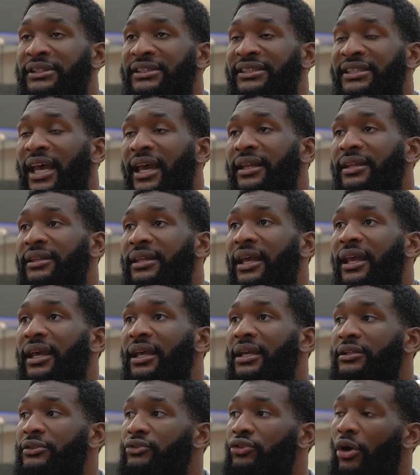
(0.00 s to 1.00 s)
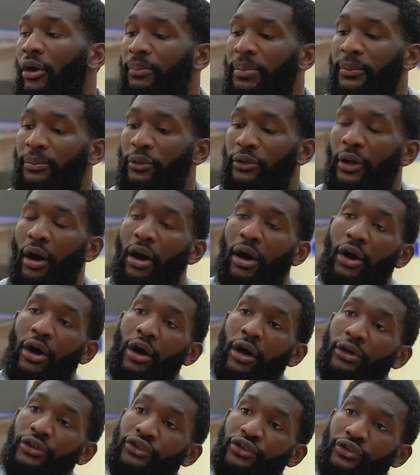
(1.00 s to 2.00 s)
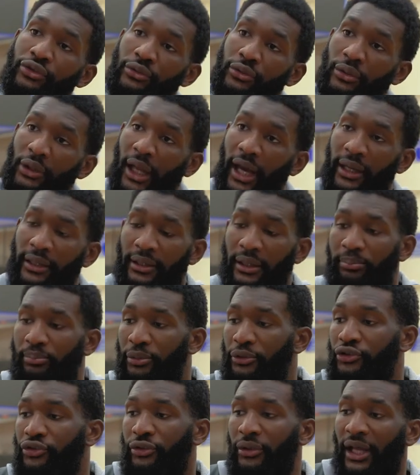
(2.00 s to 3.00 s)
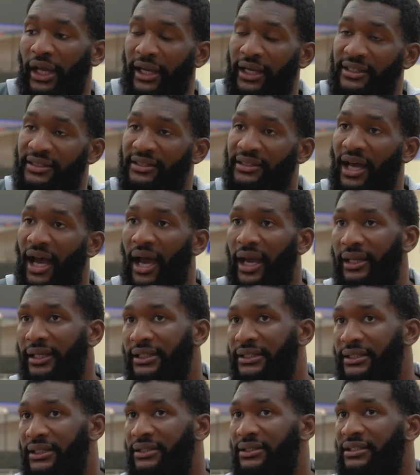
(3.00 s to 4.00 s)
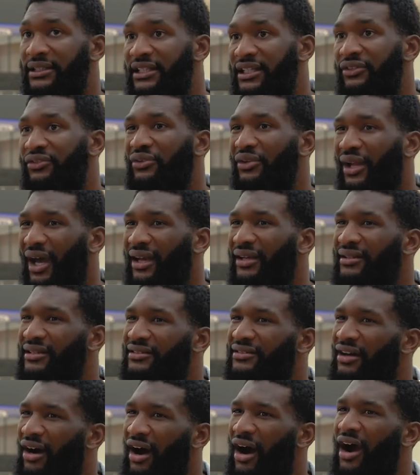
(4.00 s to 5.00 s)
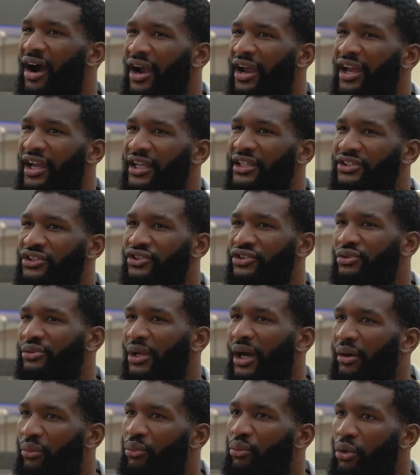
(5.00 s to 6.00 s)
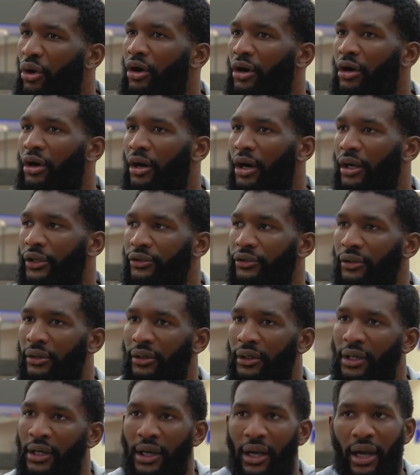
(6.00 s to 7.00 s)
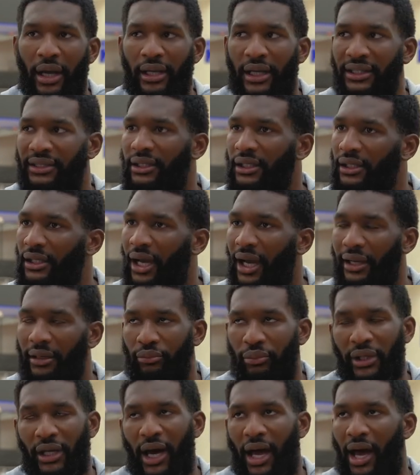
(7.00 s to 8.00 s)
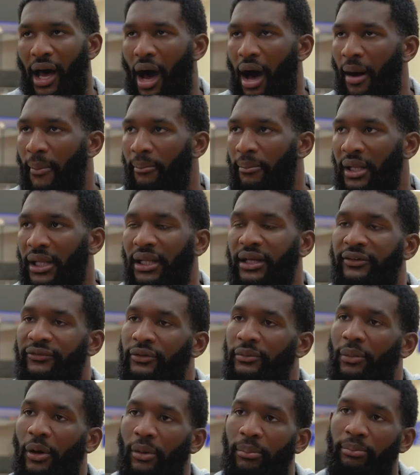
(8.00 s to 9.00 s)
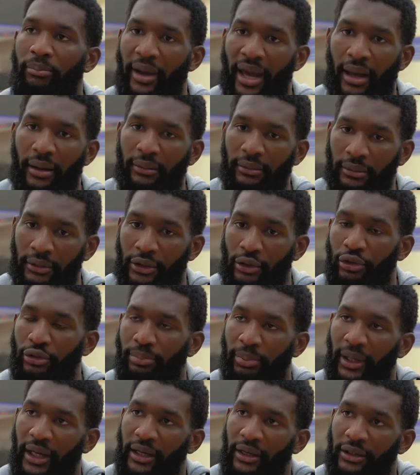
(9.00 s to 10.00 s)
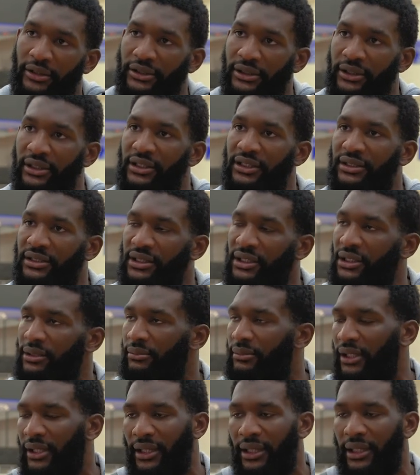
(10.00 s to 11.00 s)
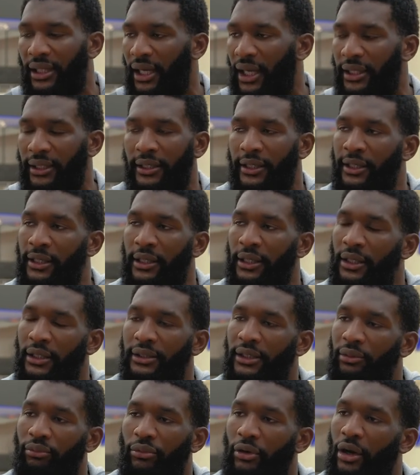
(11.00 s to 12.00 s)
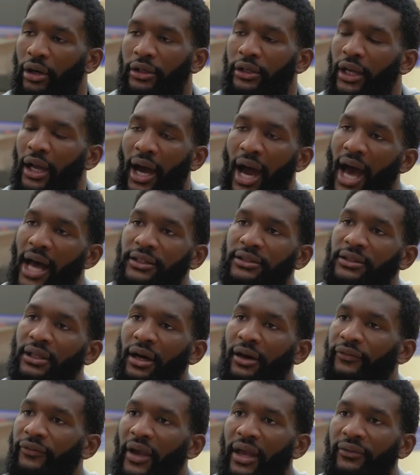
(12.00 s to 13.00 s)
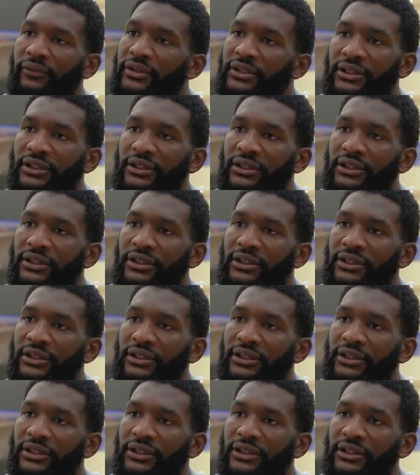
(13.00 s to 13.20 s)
say things or people don't count you, like, they put you, like, aside, it just give you, like, this hard head, just, like, work hard, you know. And I think, like, we got unbelievable good players in this team, and then, like, they work their ass off every